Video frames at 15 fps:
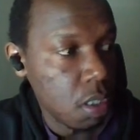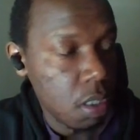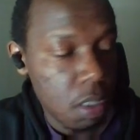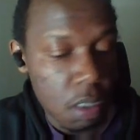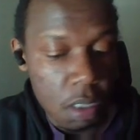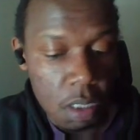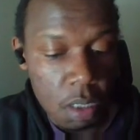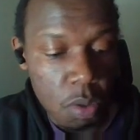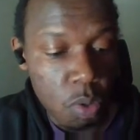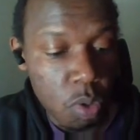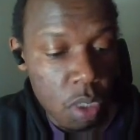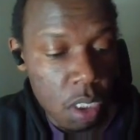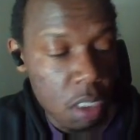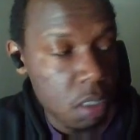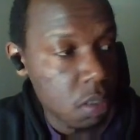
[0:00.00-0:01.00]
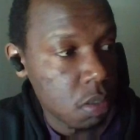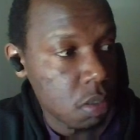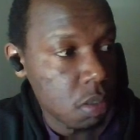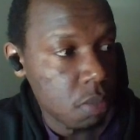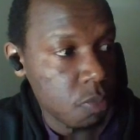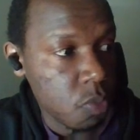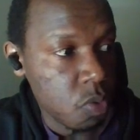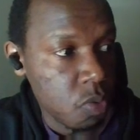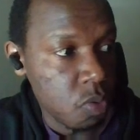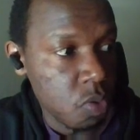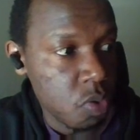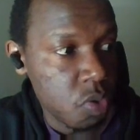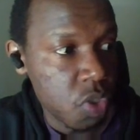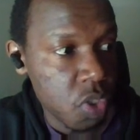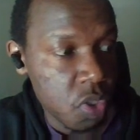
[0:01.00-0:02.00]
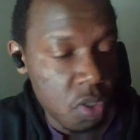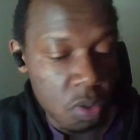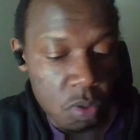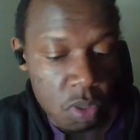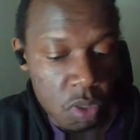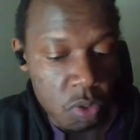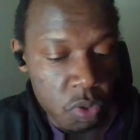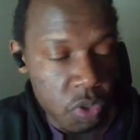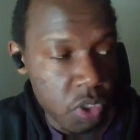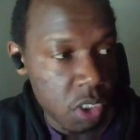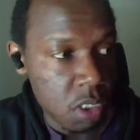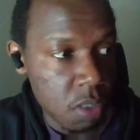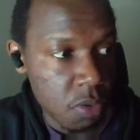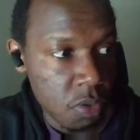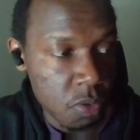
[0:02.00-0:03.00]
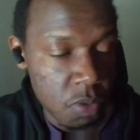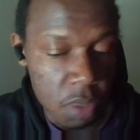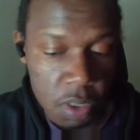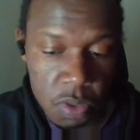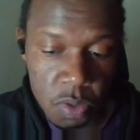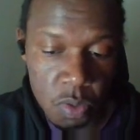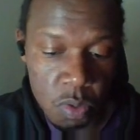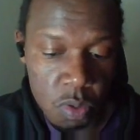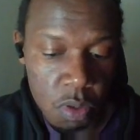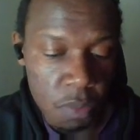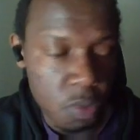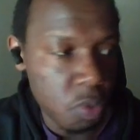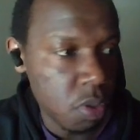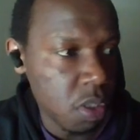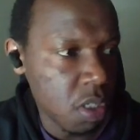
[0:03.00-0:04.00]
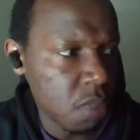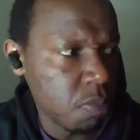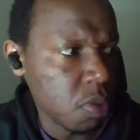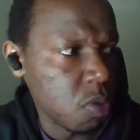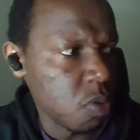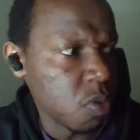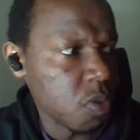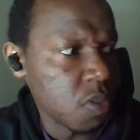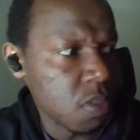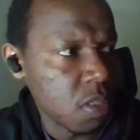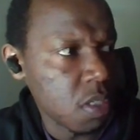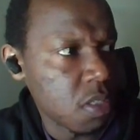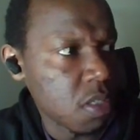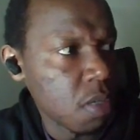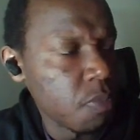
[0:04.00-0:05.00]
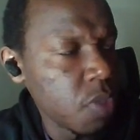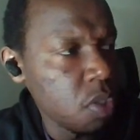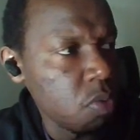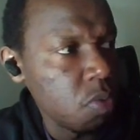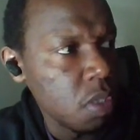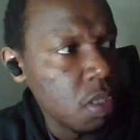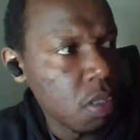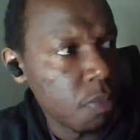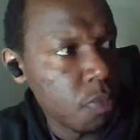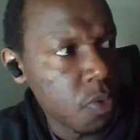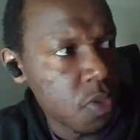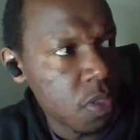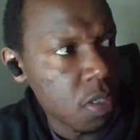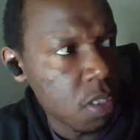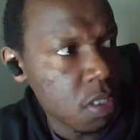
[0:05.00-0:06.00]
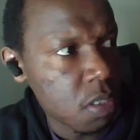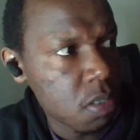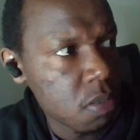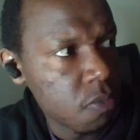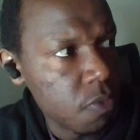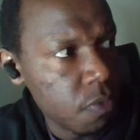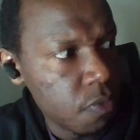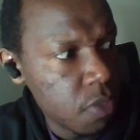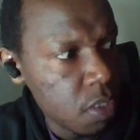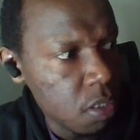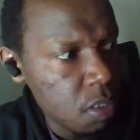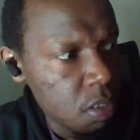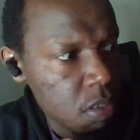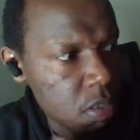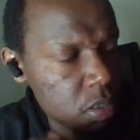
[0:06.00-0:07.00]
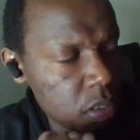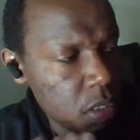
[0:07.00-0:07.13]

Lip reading: owner. I'm going to change the owner to jkaraoke. So I'm doing that because there's something with the Postgres 15 that